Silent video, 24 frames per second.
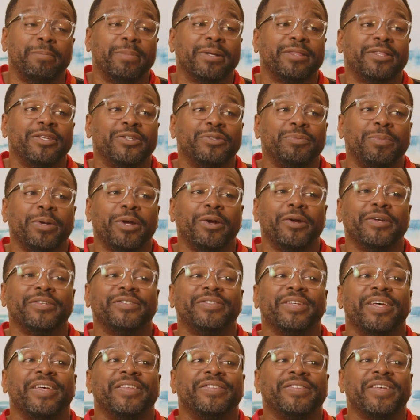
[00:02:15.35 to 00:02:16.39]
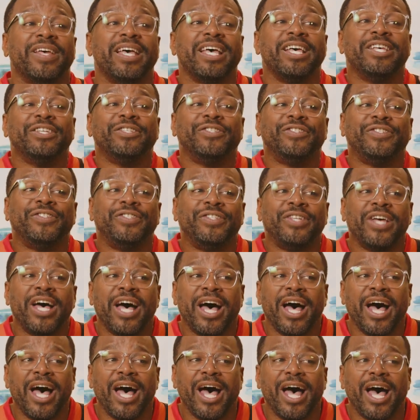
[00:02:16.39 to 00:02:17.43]
but the Spirit says,
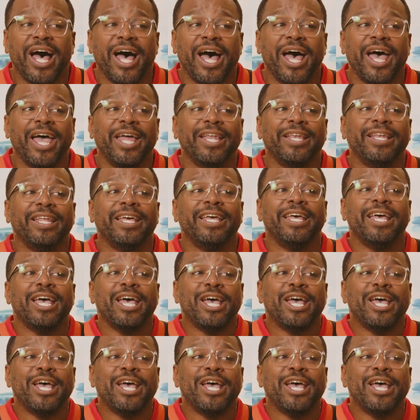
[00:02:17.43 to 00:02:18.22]
son,